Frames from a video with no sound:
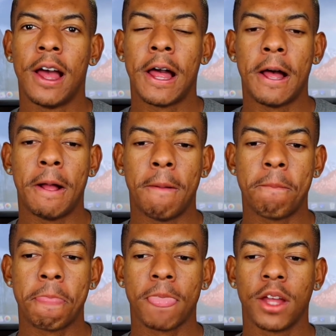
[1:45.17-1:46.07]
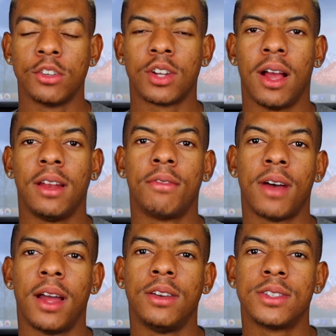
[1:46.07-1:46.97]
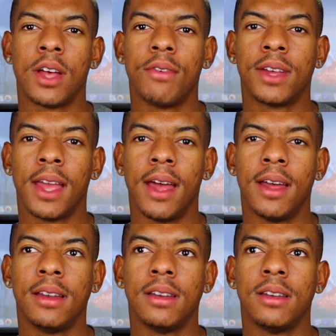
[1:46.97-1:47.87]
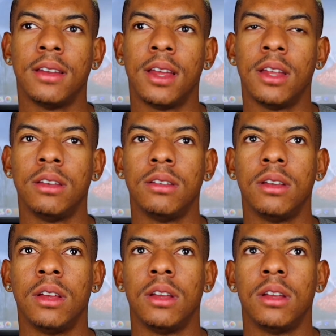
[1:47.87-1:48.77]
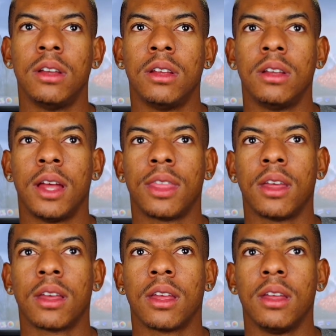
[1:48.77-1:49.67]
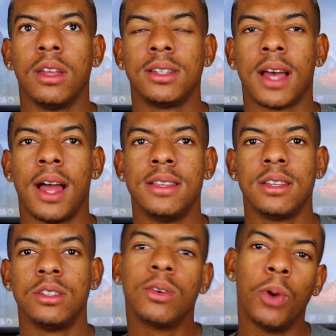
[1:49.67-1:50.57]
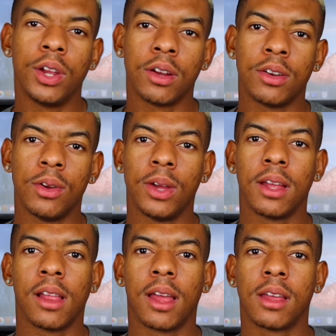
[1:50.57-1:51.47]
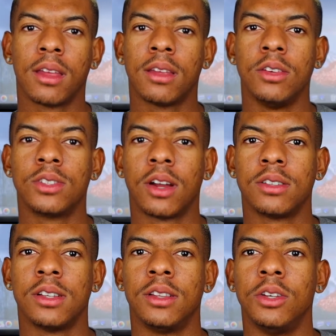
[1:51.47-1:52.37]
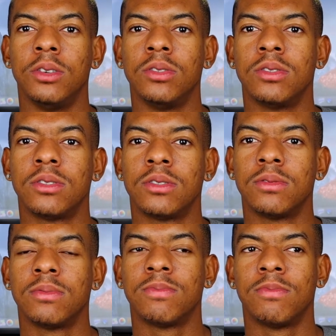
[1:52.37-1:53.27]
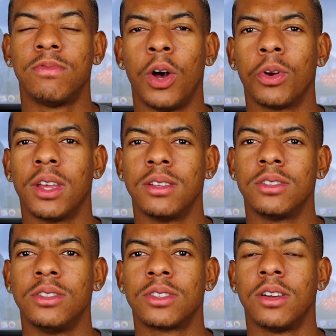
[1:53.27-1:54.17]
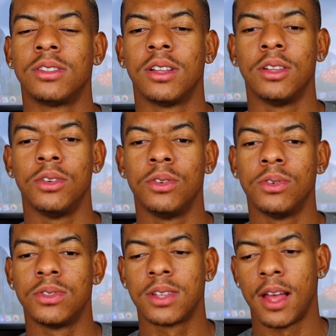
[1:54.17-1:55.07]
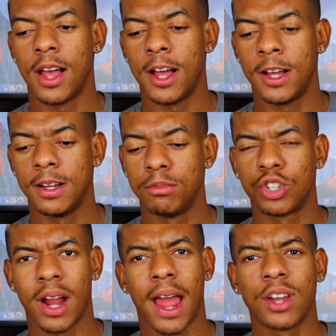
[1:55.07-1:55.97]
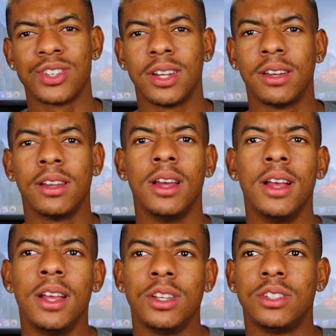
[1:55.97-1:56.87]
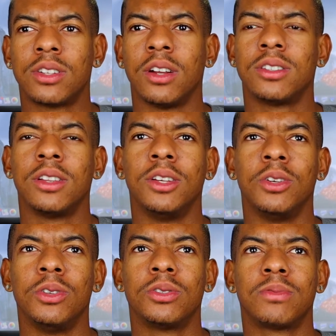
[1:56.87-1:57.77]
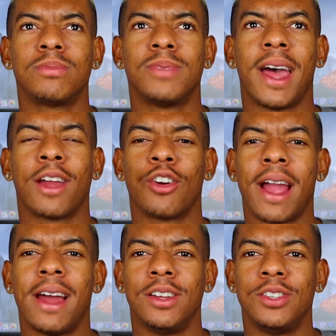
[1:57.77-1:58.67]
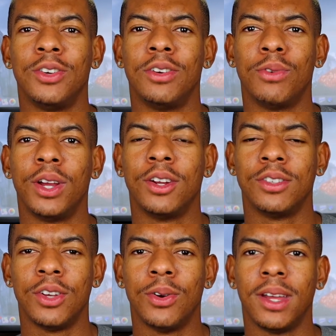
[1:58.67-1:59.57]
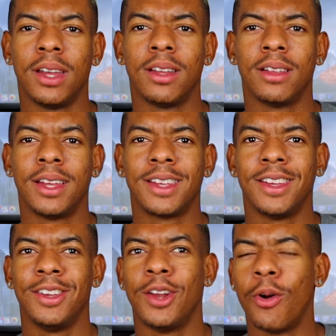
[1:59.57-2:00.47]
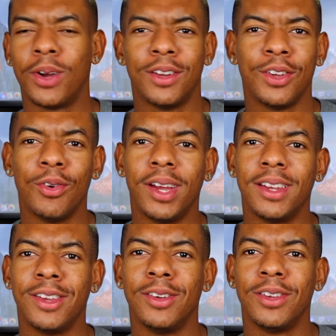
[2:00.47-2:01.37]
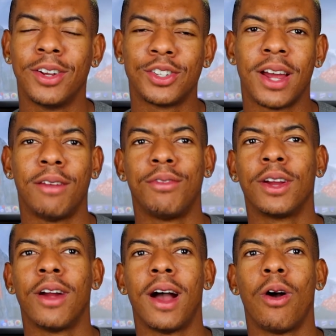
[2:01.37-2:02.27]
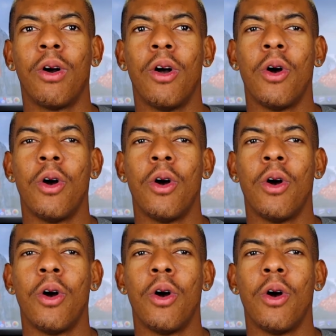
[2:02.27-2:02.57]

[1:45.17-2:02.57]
Um, you're trying to find yourself again, and I think it ties into what you're doing. Like you start to lose focus. You start to lose um, traction. You start to lose that gratitude of what you're doing like you don't want to do it you, are trying to figure out